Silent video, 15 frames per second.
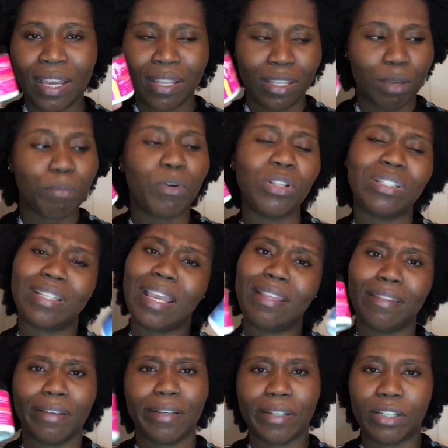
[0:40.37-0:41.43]
they're both
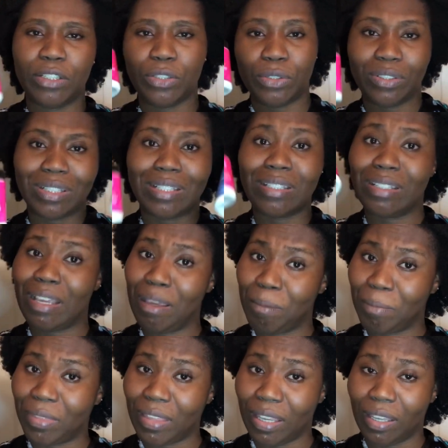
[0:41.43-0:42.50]
saying they're gonna do the
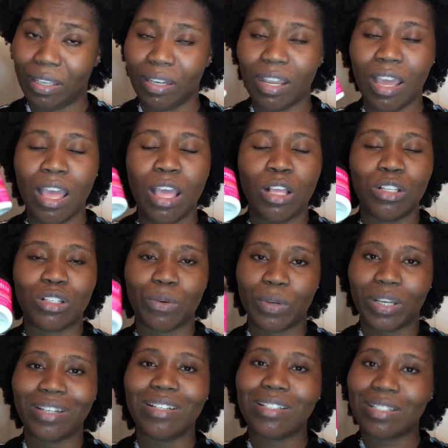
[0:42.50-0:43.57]
same thing, so we're
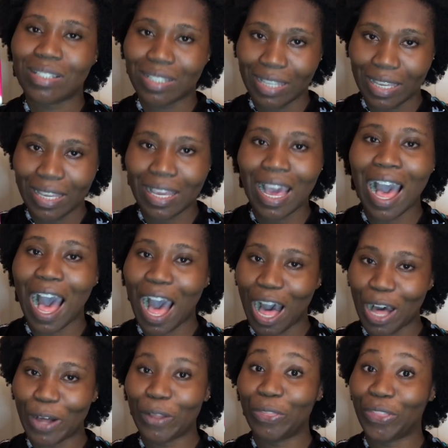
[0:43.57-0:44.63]
gonna see
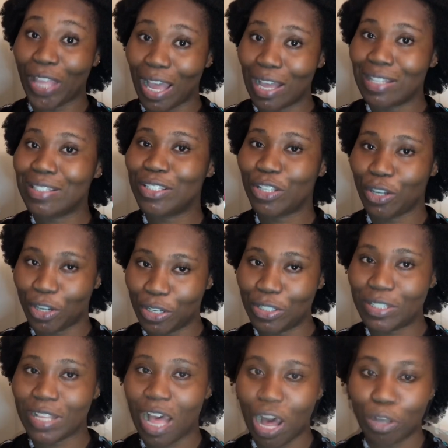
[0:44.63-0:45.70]
how that
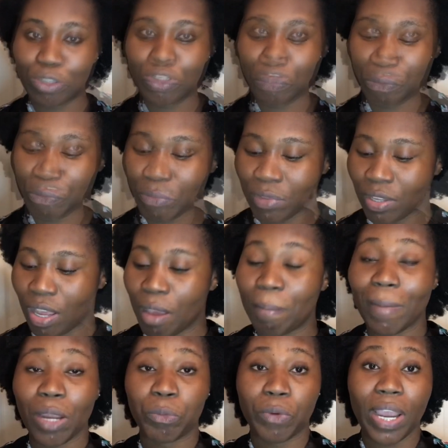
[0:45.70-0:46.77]
turns out. So if you do,
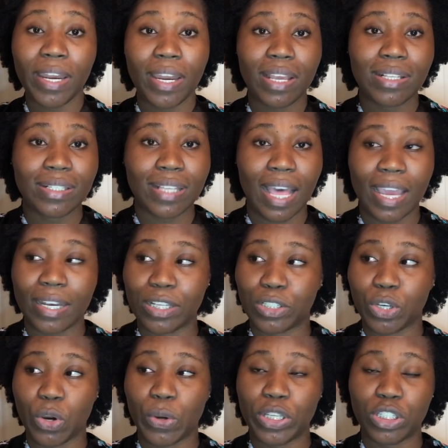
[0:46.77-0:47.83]
my right hand side is
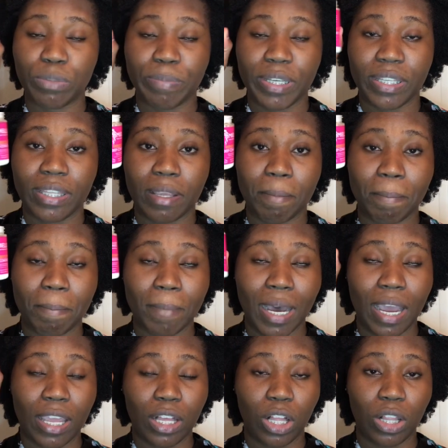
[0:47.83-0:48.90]
going to be the
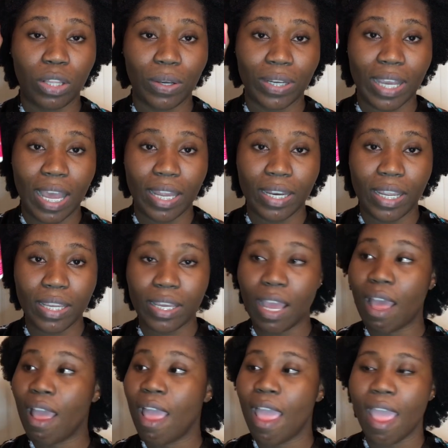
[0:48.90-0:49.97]
Mielle Organic,
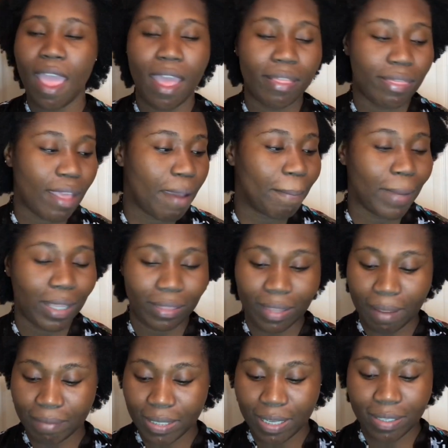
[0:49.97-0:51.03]
and then my
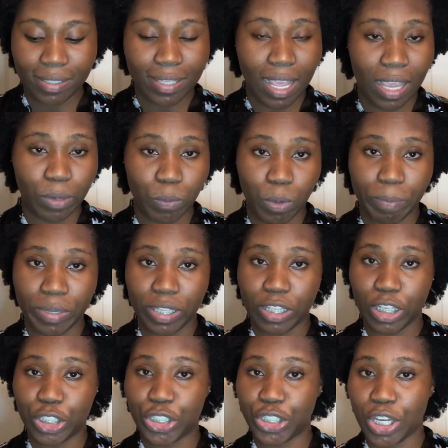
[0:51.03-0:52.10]
left hand side will be
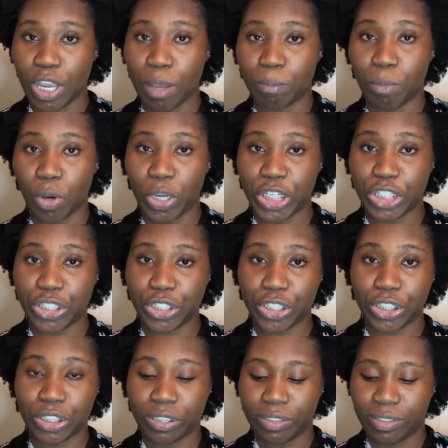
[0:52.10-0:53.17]
the
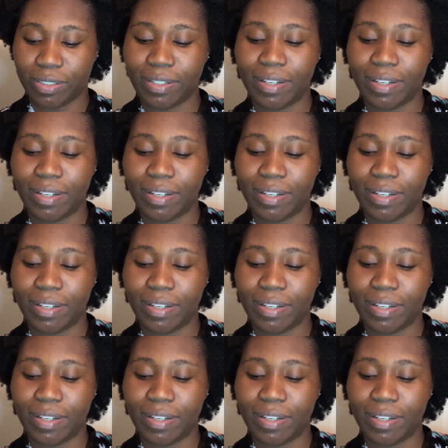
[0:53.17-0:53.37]
Sheamoisture.